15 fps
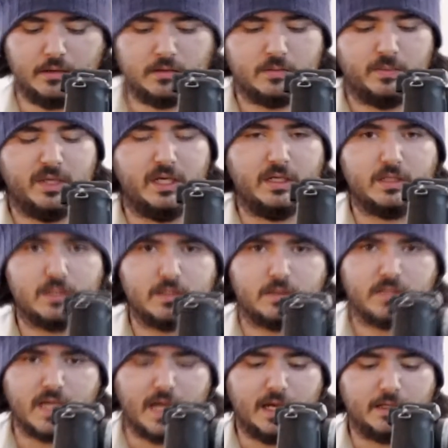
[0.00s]
piece
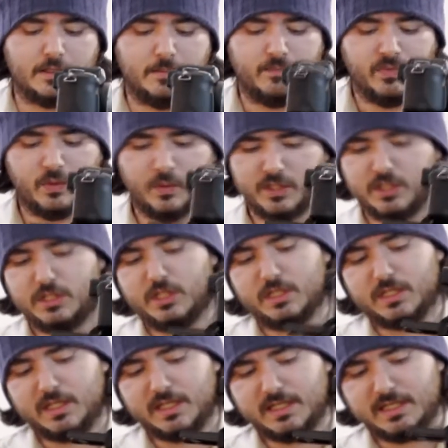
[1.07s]
to add, which is
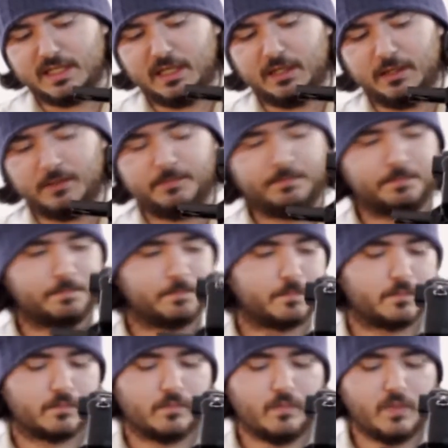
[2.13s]
just an extender
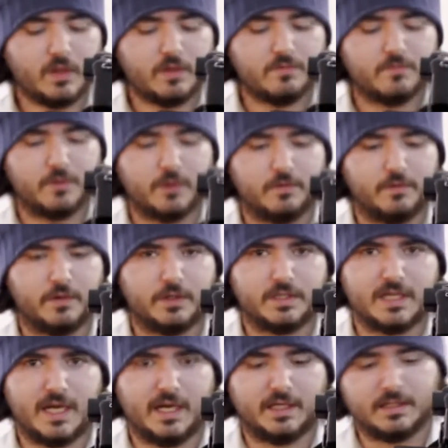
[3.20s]

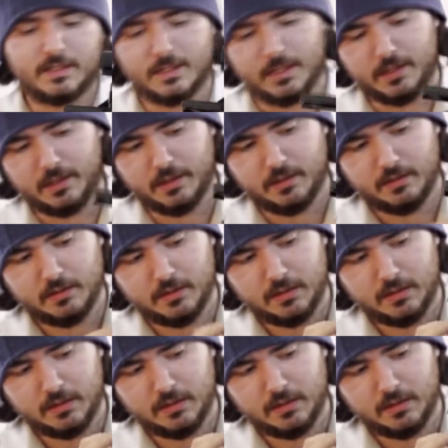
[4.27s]
to add.